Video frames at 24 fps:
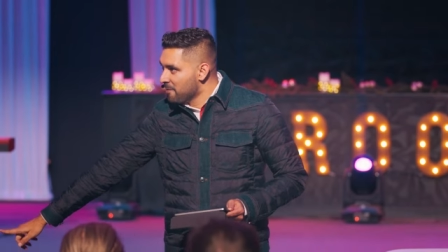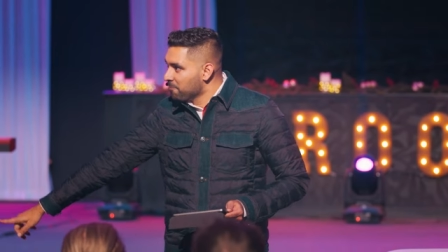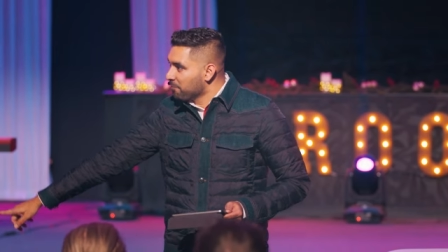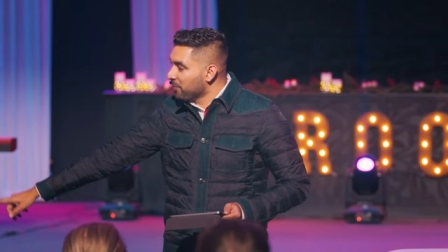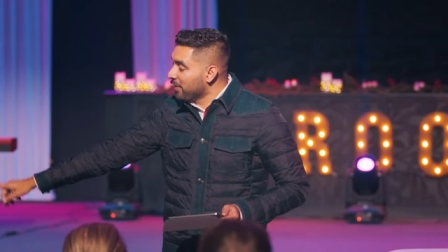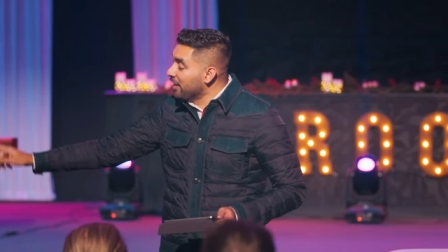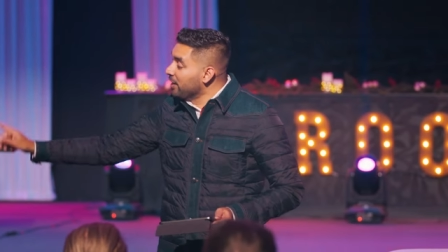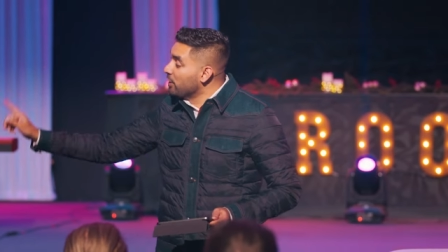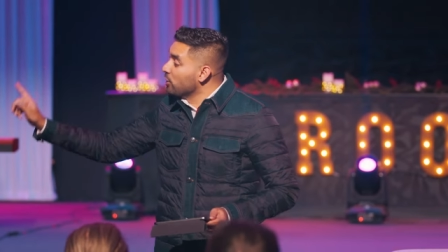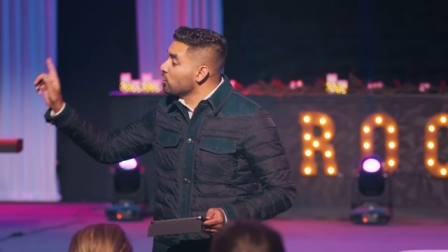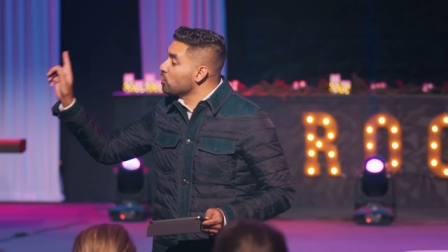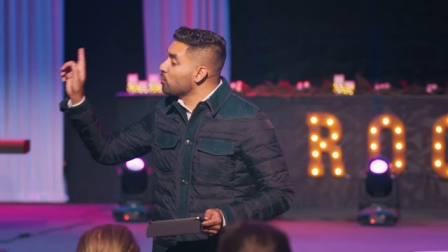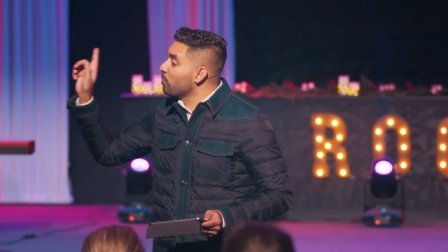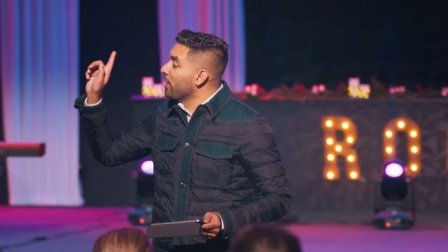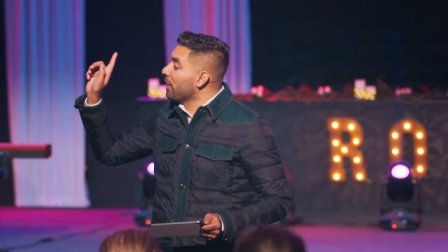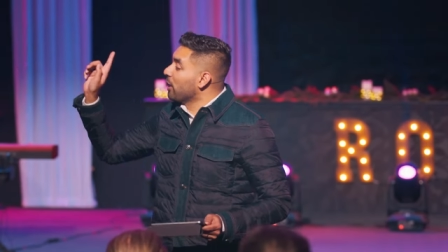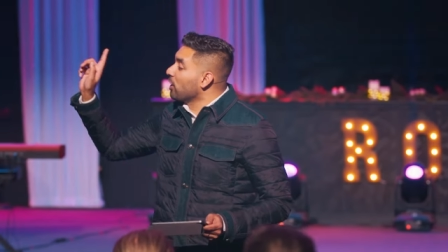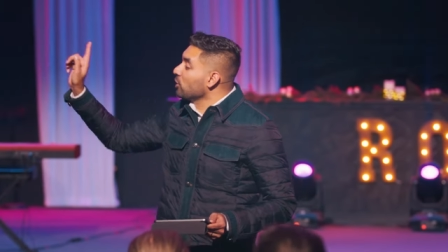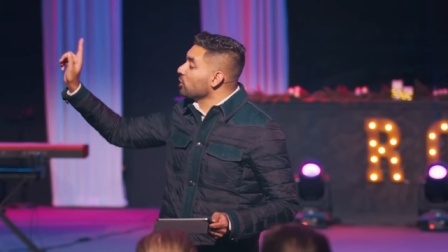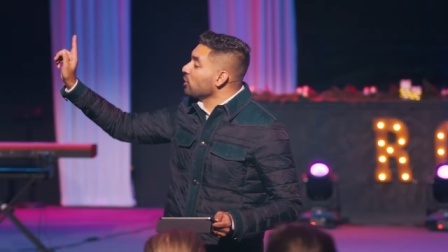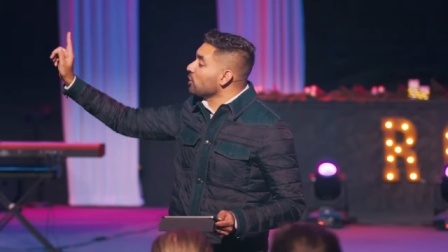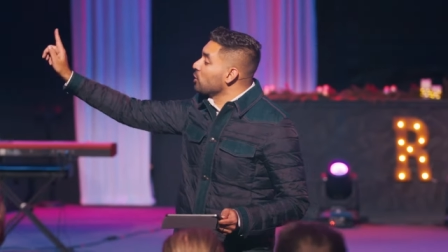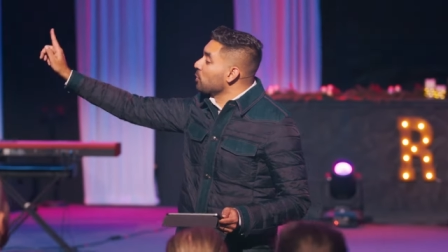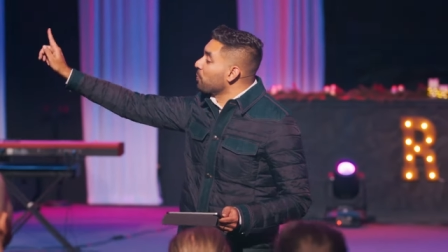it is
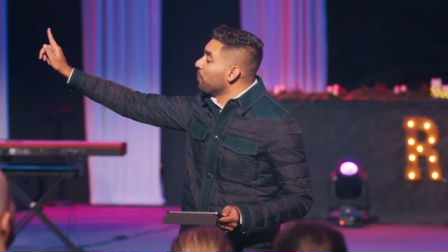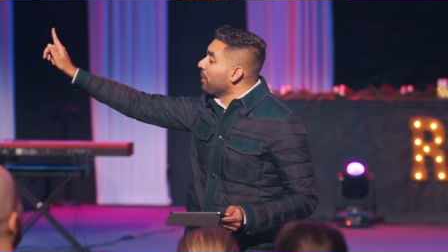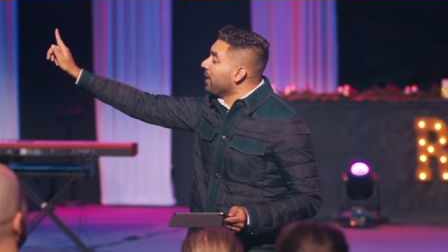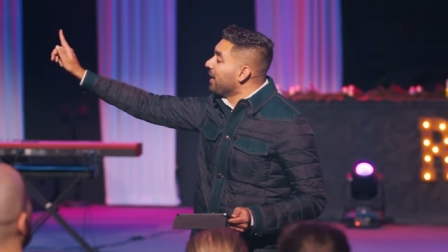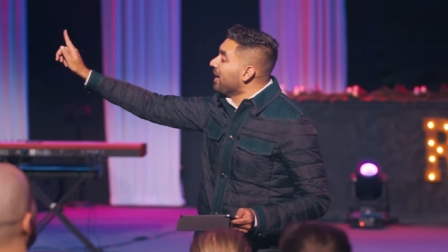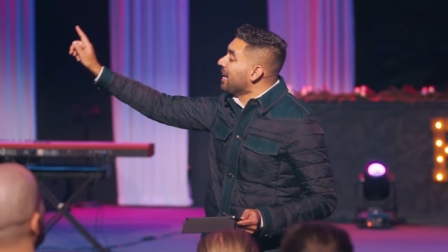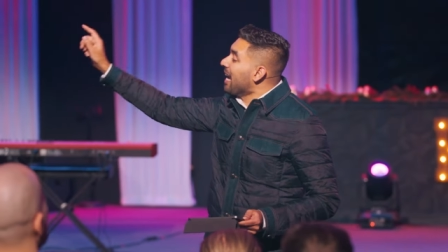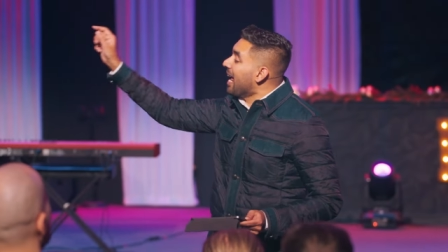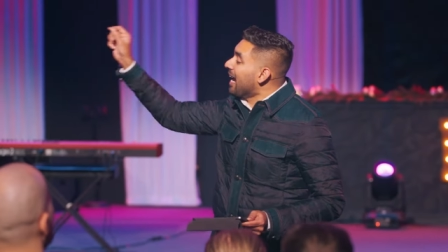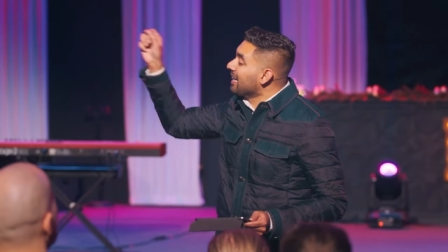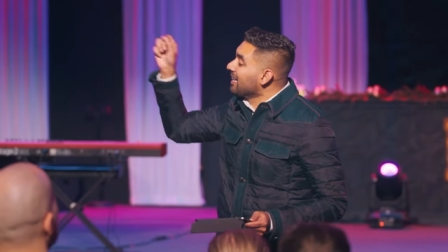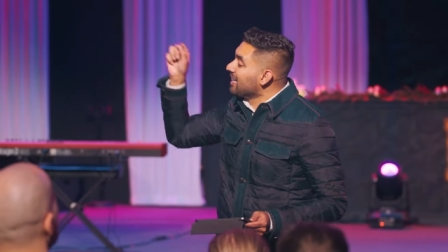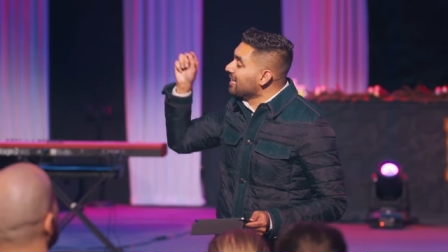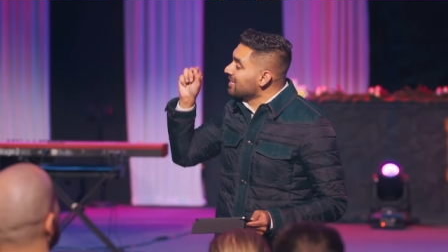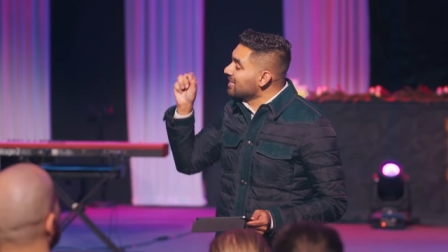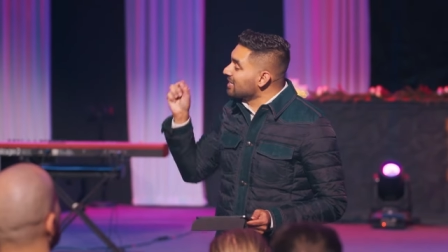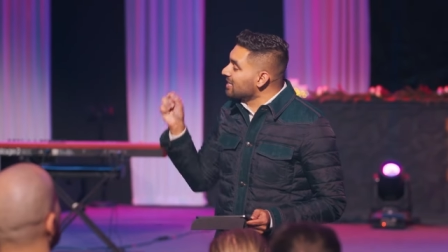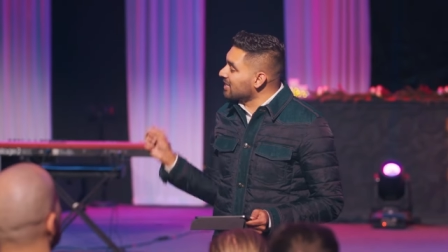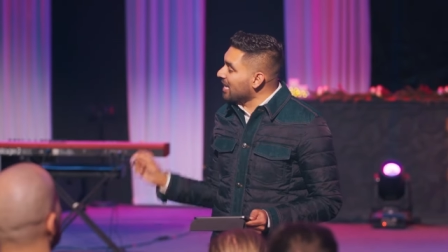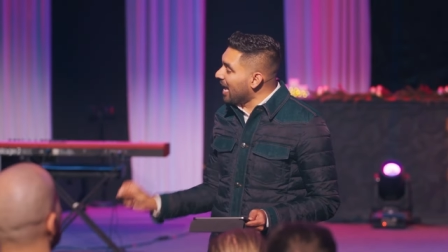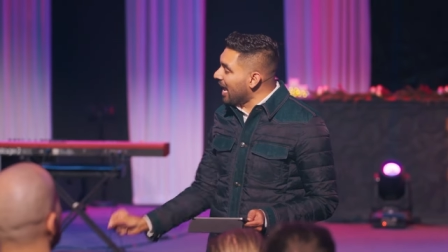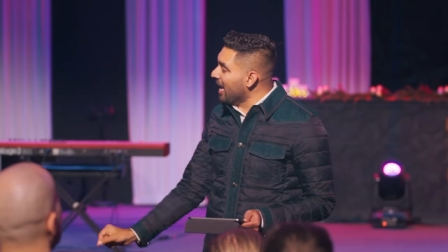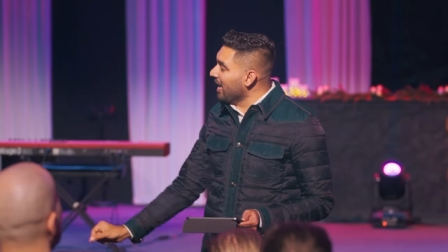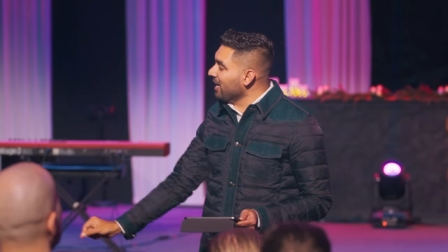because the Spirit
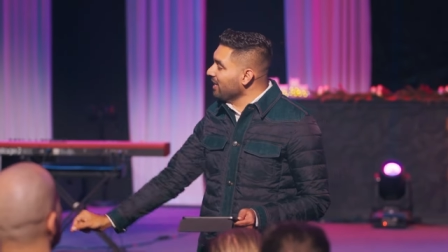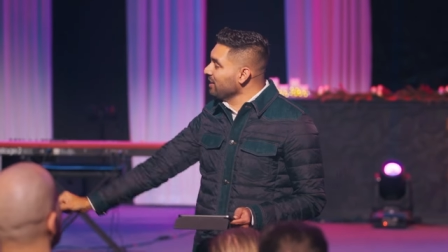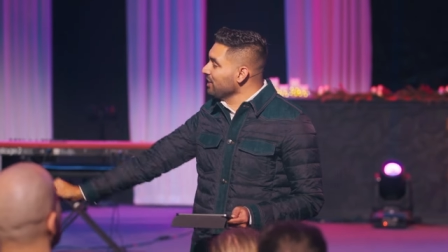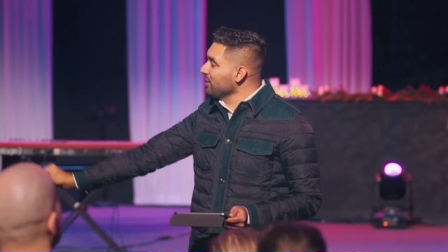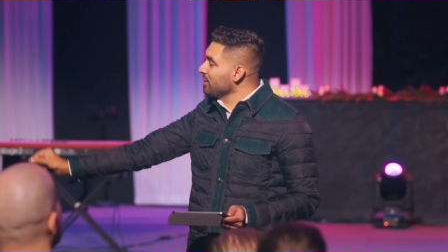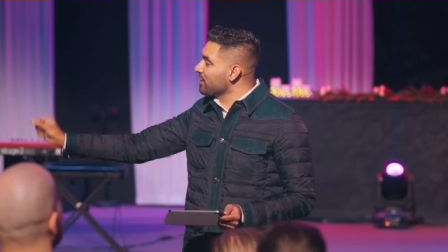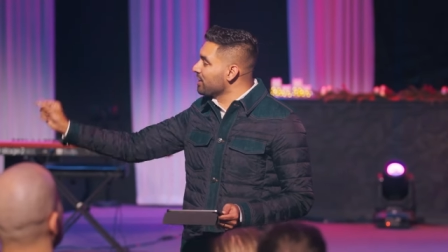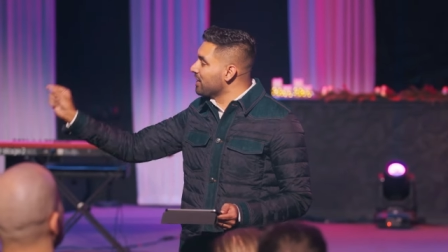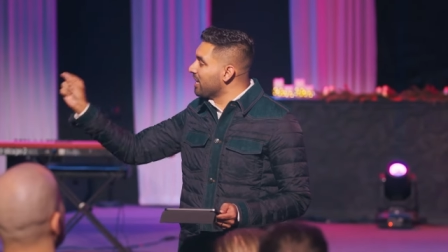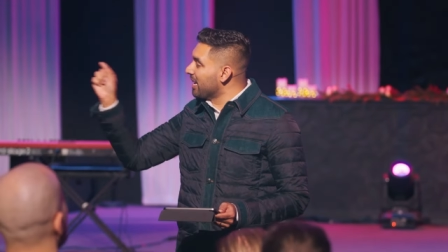understands